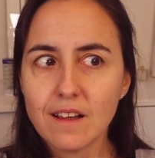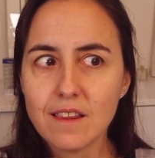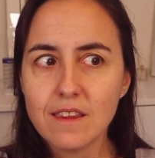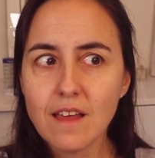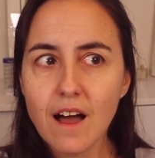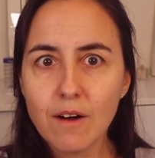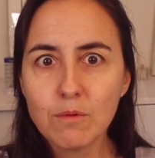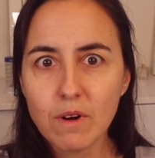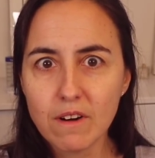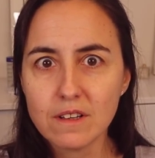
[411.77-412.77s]
that
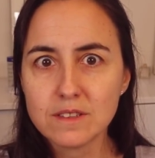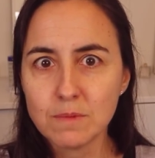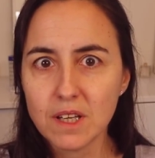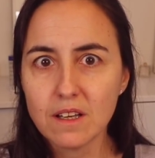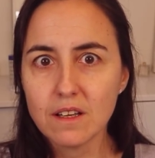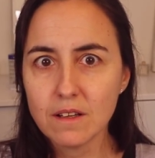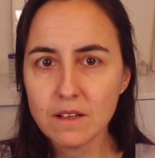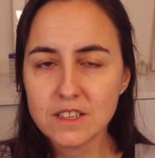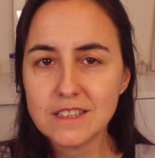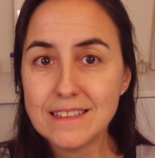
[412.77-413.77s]
worries me
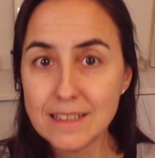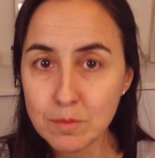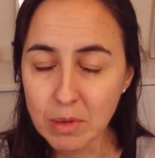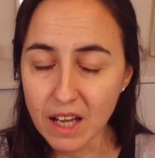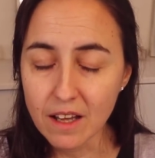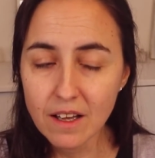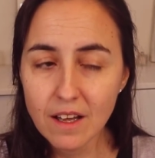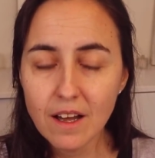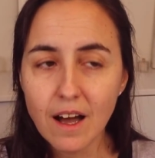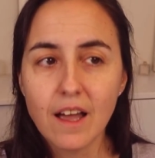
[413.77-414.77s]
deeply.
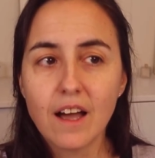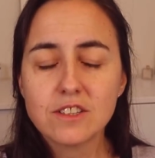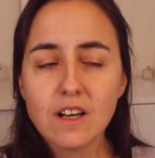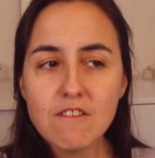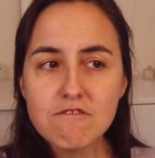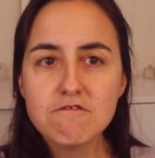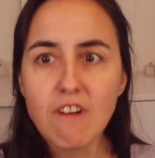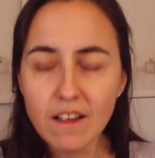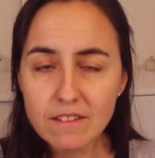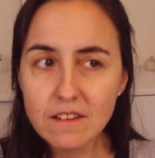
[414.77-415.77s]
I actually
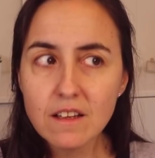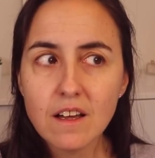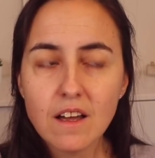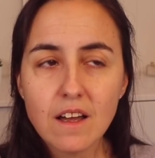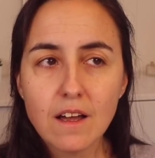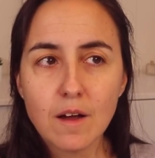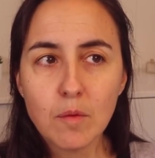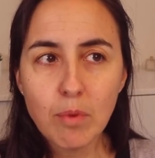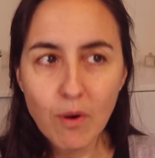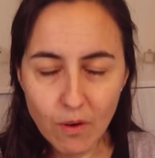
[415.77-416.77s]
ran a
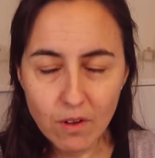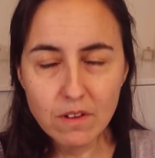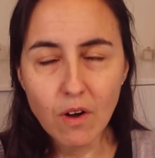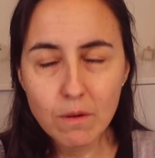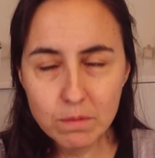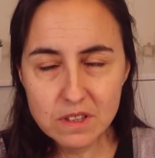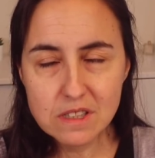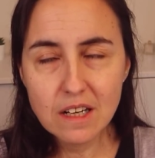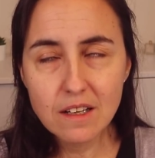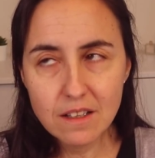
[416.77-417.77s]
poll,
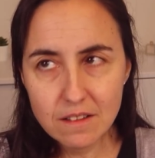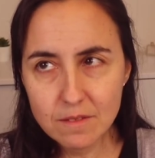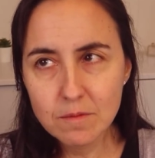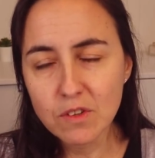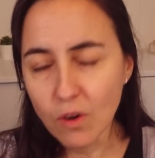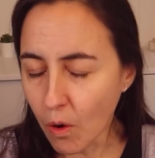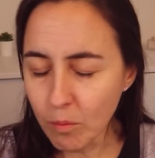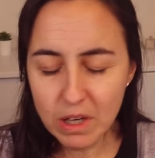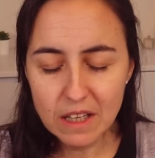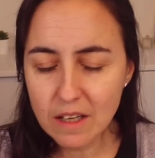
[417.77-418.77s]
obviously
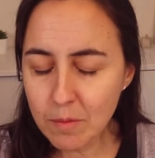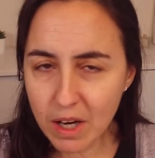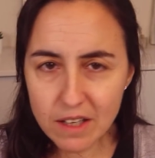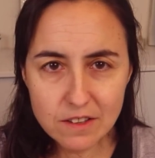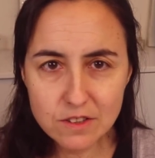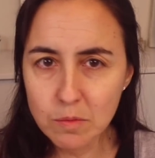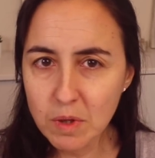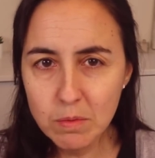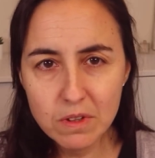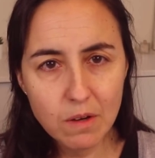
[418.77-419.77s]
completely biased to
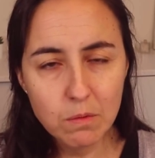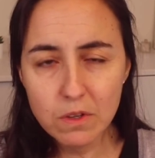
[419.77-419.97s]
people that